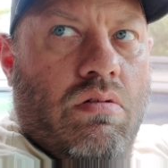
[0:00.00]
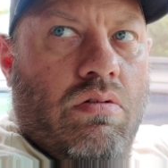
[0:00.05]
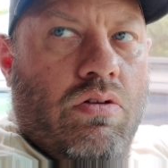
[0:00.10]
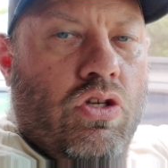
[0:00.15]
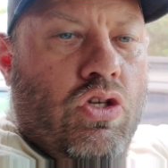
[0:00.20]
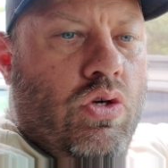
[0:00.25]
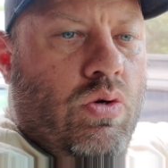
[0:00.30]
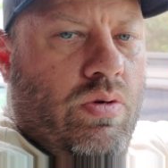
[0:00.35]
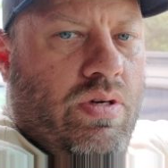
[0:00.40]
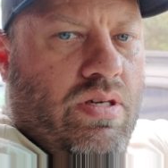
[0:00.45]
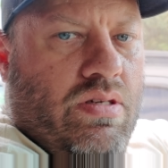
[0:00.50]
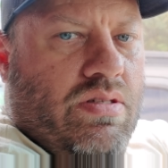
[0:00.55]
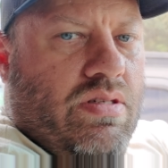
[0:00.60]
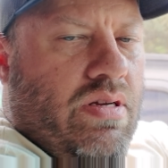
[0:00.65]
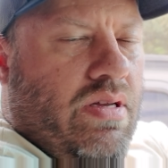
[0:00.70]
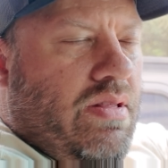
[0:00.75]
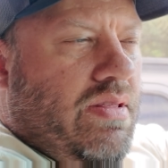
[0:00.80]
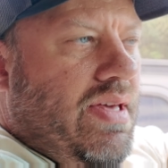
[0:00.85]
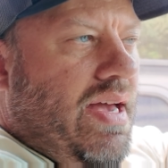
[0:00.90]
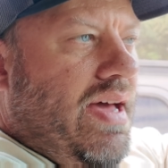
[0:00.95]
unit
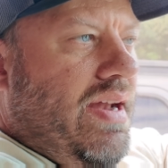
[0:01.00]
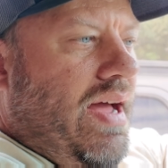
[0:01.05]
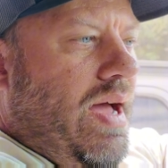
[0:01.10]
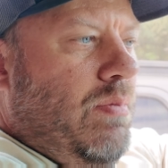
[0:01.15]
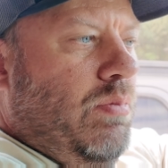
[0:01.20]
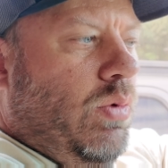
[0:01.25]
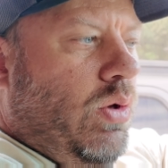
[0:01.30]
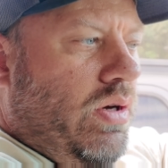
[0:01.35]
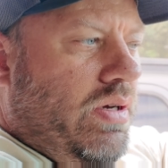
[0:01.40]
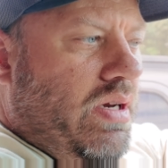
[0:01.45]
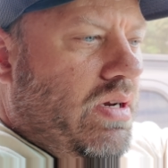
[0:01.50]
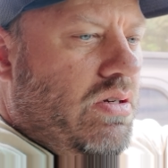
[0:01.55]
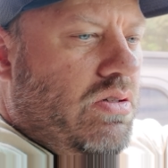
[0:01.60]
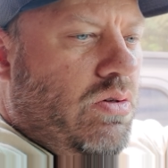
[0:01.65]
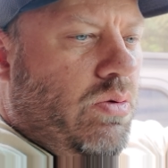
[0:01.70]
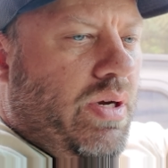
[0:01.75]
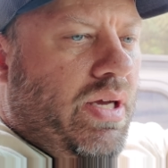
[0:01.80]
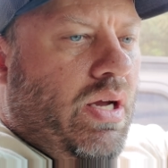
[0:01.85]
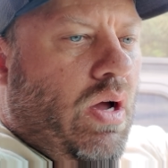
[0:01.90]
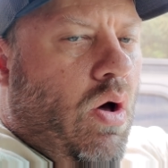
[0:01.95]
that I'm looking at
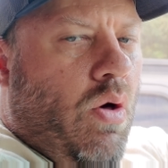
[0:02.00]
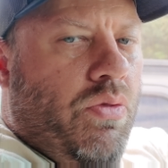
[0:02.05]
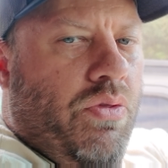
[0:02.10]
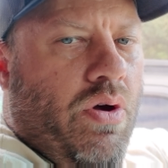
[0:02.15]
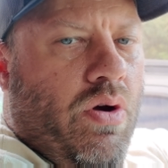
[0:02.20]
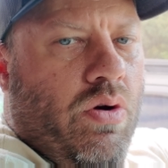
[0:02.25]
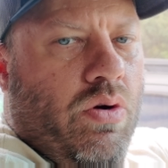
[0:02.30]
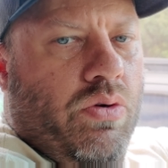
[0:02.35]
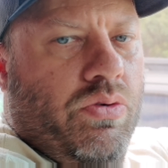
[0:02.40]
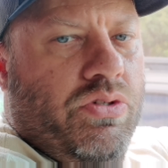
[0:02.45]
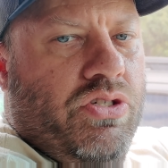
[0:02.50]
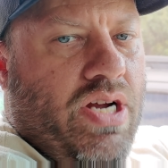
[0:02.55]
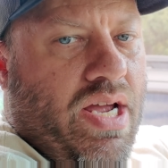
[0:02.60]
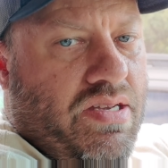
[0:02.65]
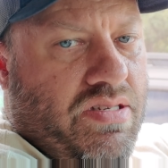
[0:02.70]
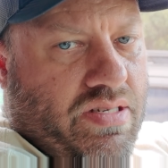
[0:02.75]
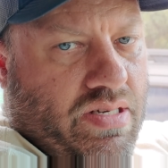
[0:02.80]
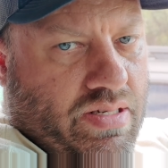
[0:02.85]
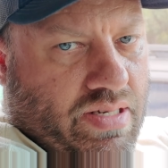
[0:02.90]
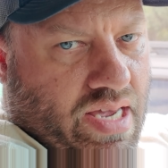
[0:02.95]
doing, although
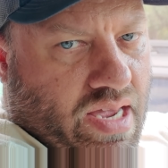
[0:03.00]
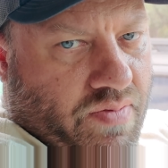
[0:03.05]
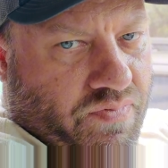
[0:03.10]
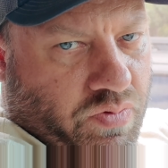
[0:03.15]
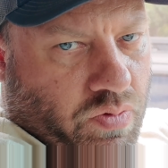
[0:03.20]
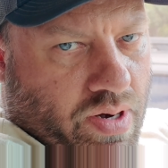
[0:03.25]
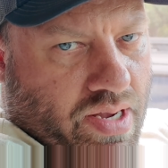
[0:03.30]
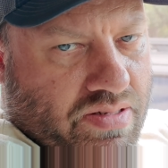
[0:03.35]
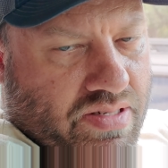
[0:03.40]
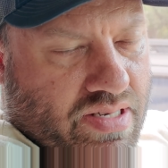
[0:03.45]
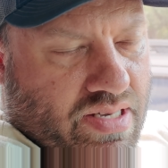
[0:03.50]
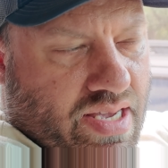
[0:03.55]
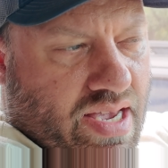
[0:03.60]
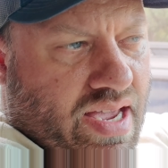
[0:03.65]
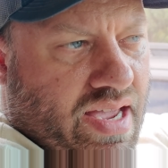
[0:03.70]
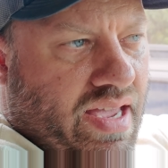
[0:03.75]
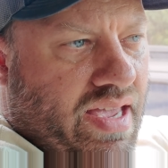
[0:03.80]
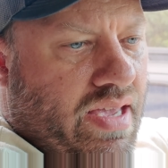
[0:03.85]
Jason KM4ACK,